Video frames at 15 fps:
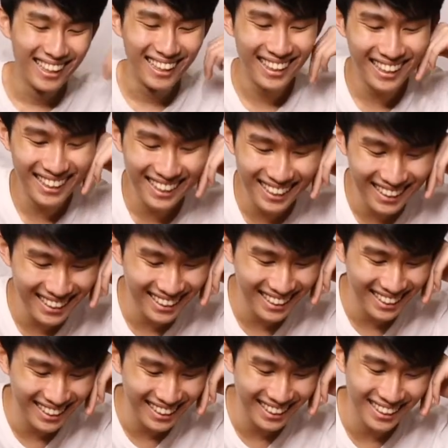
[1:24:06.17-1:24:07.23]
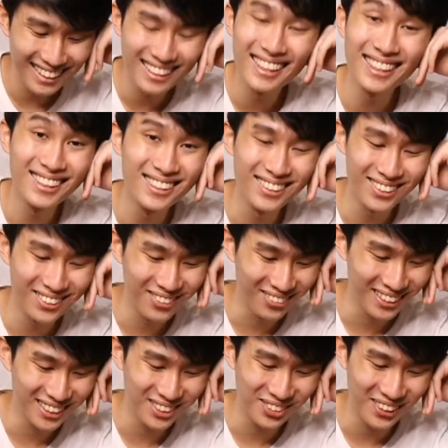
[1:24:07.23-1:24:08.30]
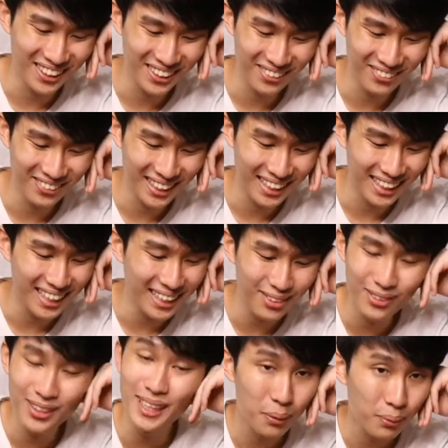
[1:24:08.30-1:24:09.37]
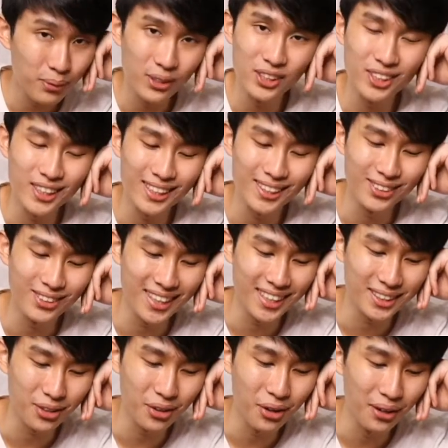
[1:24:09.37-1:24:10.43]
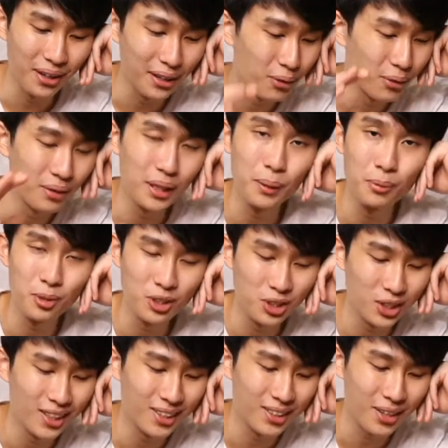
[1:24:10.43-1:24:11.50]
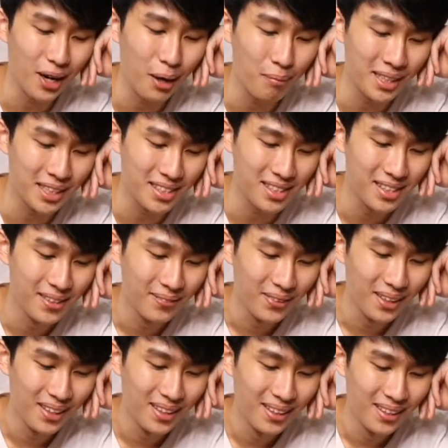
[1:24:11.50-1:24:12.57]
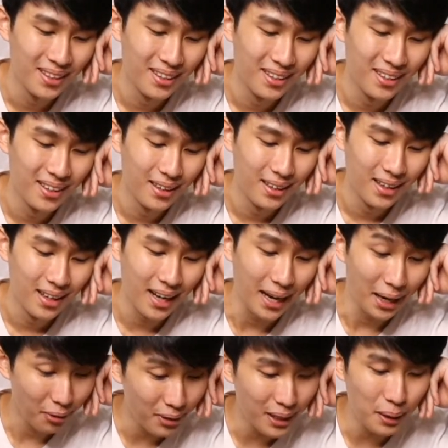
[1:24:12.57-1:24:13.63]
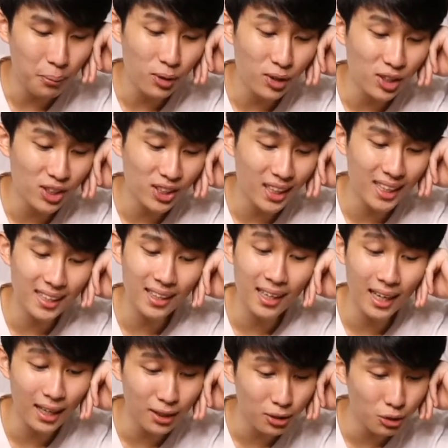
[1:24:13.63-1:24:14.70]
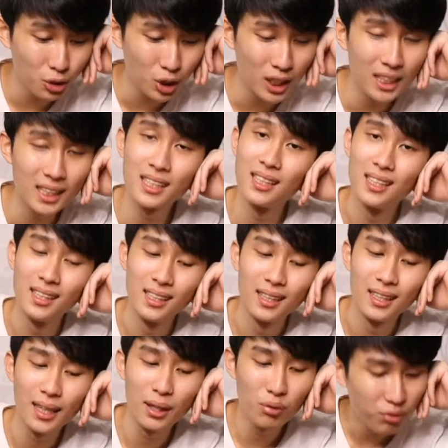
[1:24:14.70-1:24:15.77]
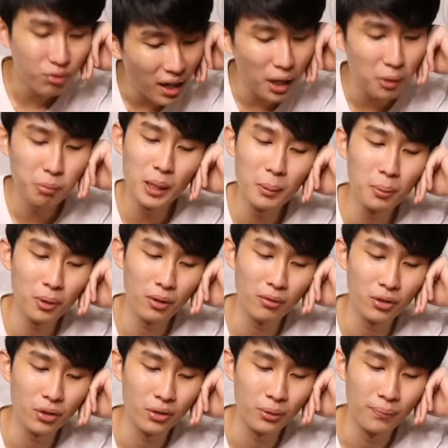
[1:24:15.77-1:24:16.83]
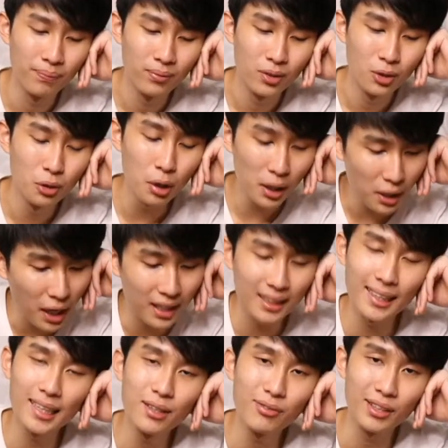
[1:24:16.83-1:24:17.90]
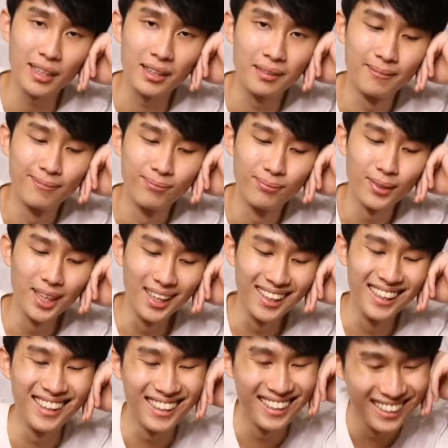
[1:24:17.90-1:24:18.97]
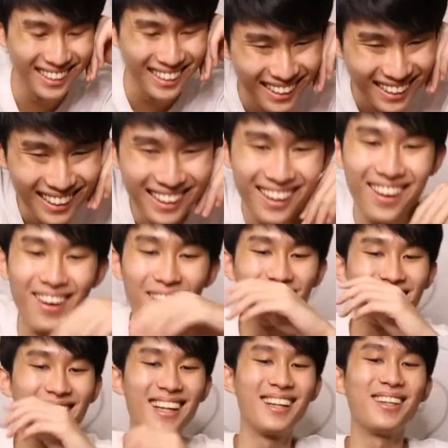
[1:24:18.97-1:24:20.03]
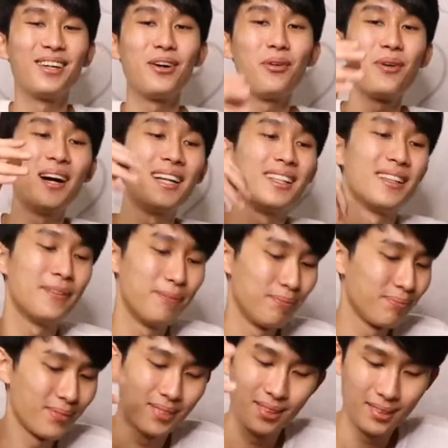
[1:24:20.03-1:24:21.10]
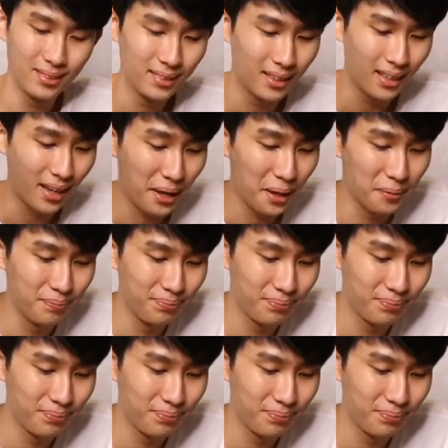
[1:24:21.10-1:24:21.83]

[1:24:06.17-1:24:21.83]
Hey. Thank you so much, by the way. I really appreciate you guys all. I really appreciate the comments. I really appreciate 105 people of you who are not leaving. Okay, you know what? Yeah.